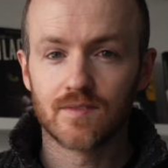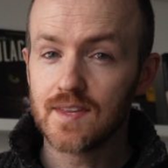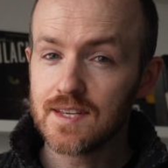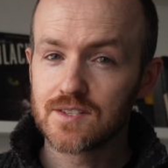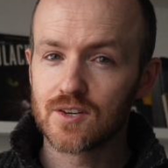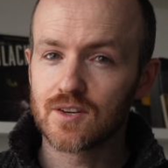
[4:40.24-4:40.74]

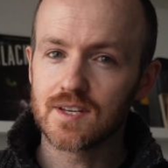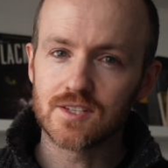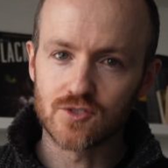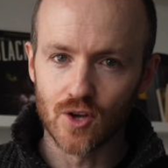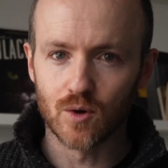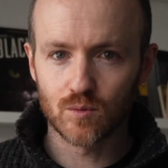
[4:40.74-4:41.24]
These cookies
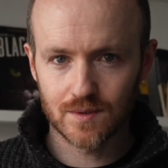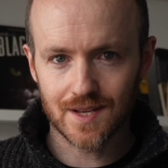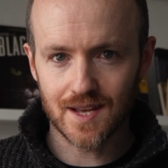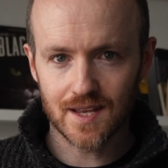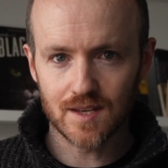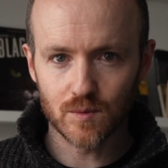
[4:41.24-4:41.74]
don't
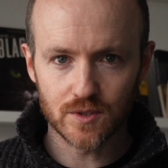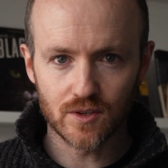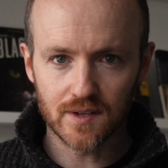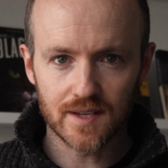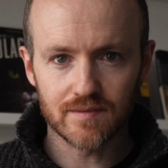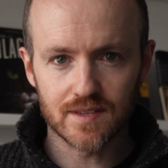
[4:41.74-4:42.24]
die when you
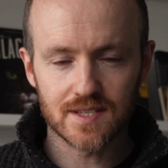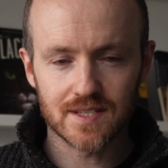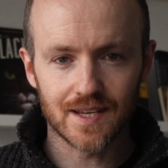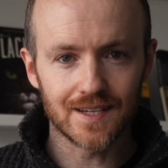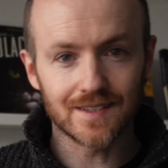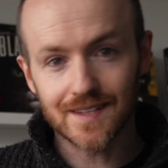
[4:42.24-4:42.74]
leave the
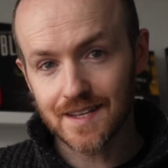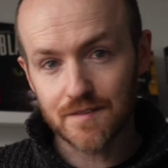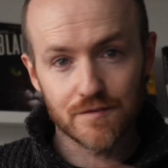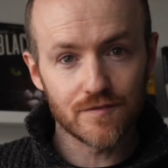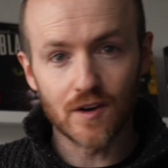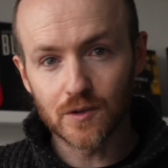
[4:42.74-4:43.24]
site. They
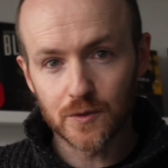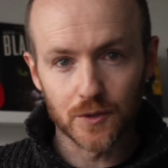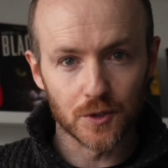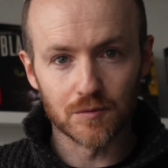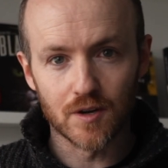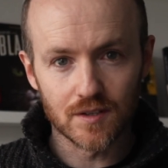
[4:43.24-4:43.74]
follow
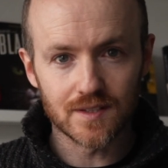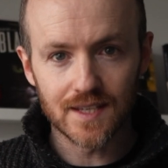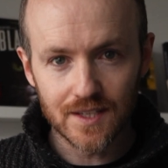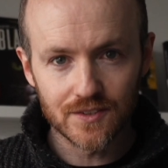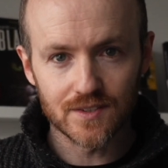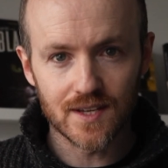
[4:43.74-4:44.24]
you around the
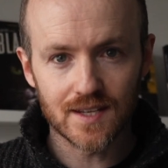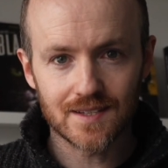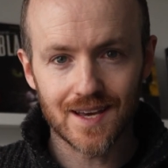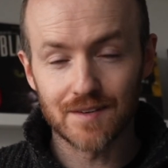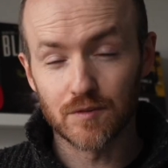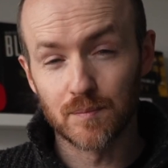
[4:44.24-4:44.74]
internet
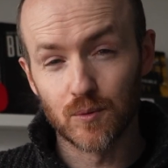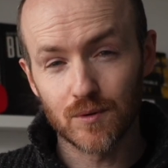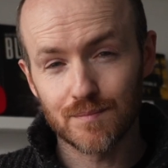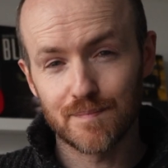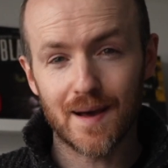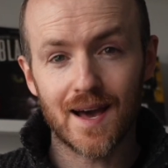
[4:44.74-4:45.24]
and
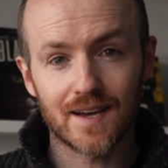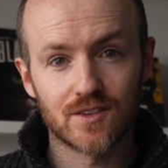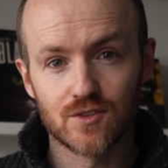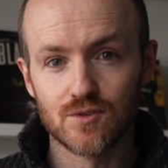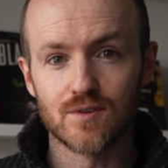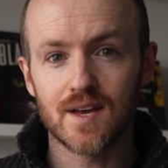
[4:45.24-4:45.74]
report back
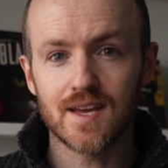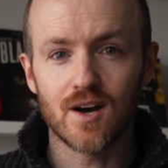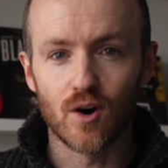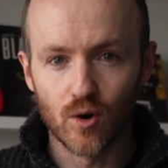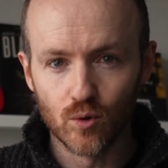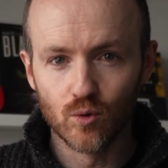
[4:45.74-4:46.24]
to a
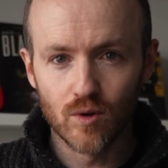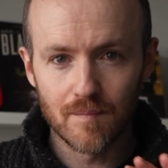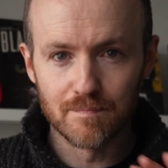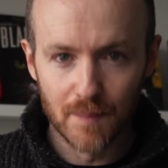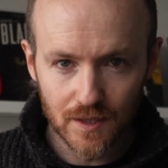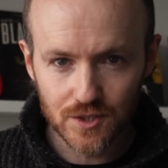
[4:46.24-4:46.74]
whole
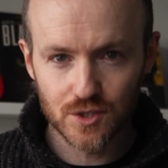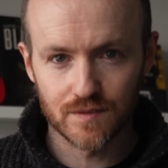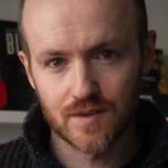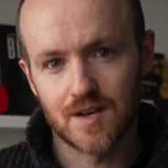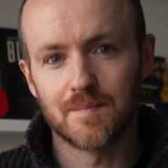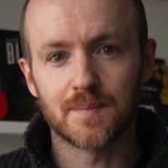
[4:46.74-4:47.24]
bunch
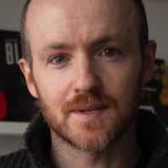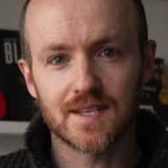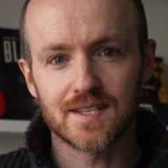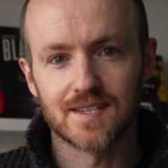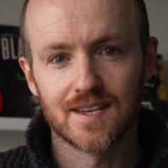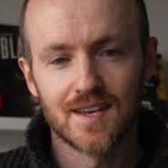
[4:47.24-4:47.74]
of
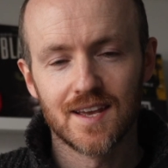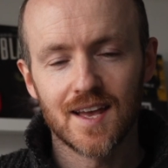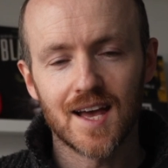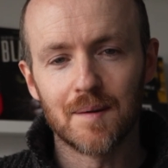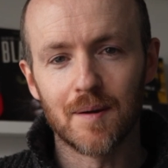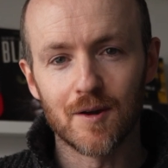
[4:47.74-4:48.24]
companies
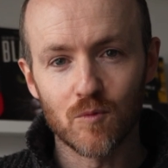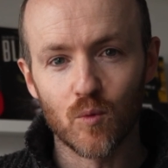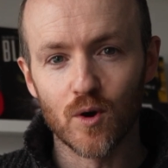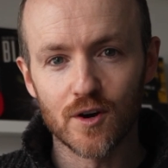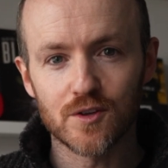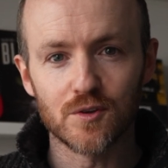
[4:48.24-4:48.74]
about
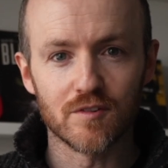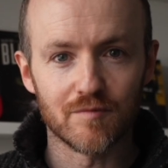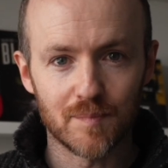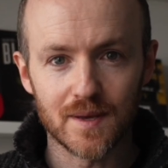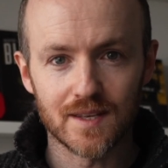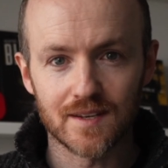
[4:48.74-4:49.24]
where
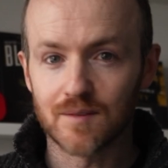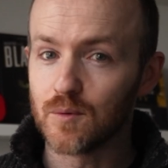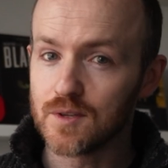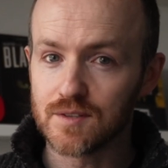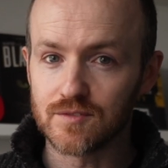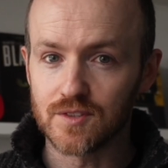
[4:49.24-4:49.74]
you've been and
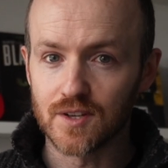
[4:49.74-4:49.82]
what you've